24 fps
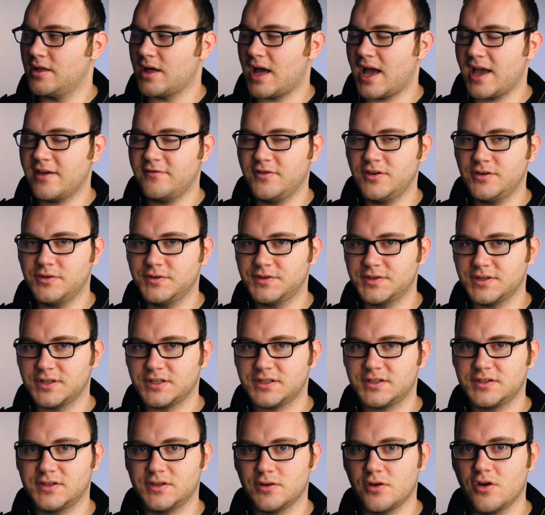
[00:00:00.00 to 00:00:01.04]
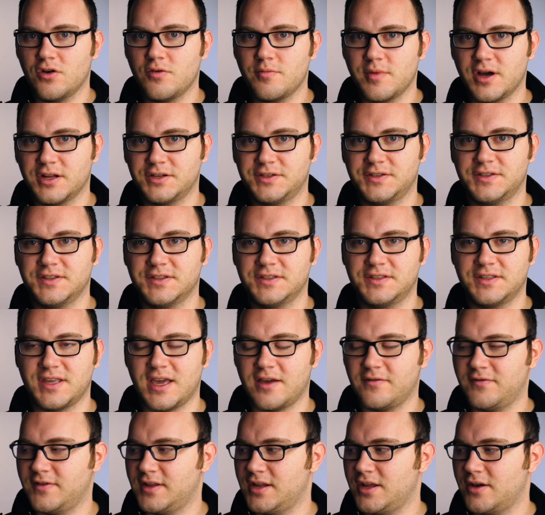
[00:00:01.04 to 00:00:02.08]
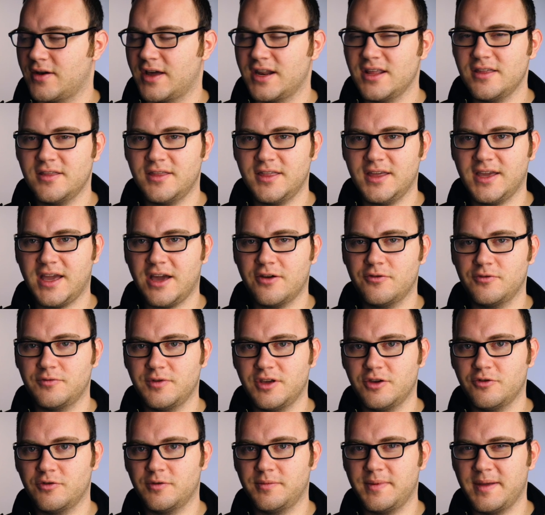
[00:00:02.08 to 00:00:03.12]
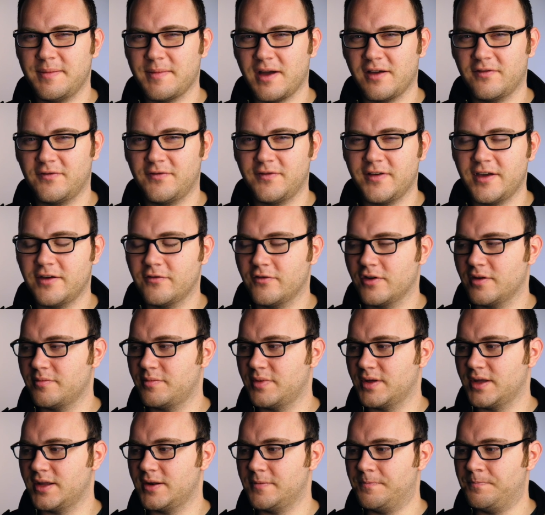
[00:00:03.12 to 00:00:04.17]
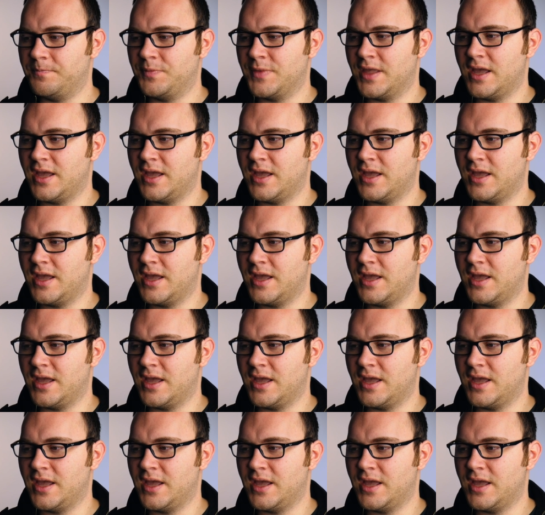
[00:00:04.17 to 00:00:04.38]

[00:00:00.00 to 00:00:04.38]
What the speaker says: I've used this so much since that video. I didn't think it would be my favorite, but